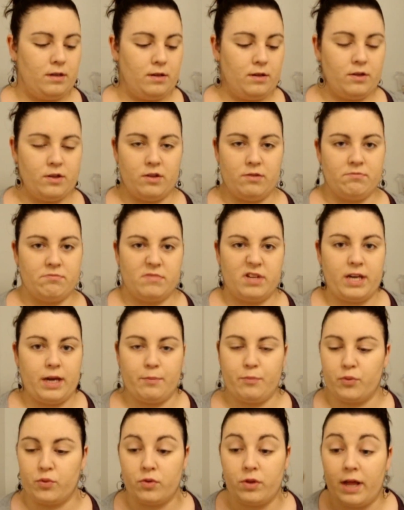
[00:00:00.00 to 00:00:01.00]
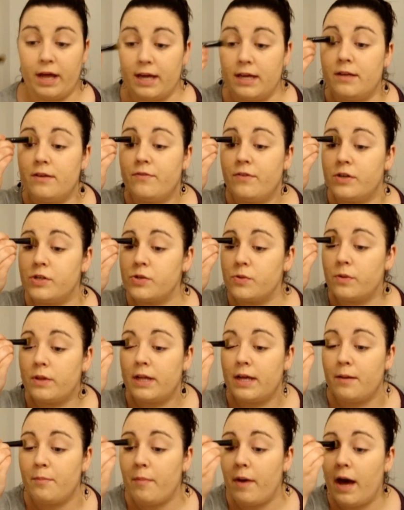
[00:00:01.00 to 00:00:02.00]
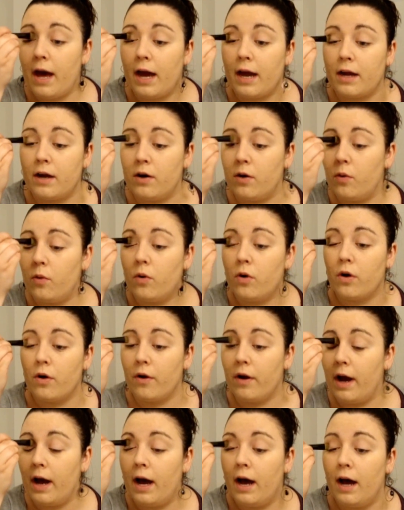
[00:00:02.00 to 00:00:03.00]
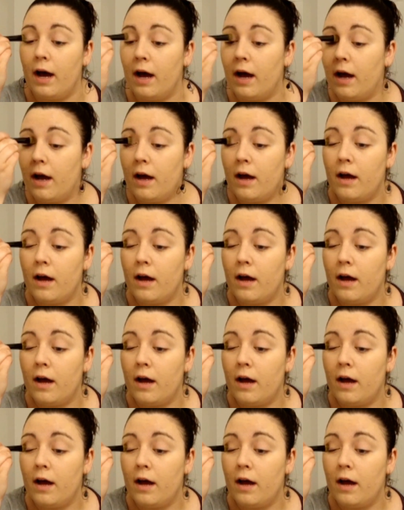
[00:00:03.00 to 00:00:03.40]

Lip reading: You can get Brûlée individually at MAC, or I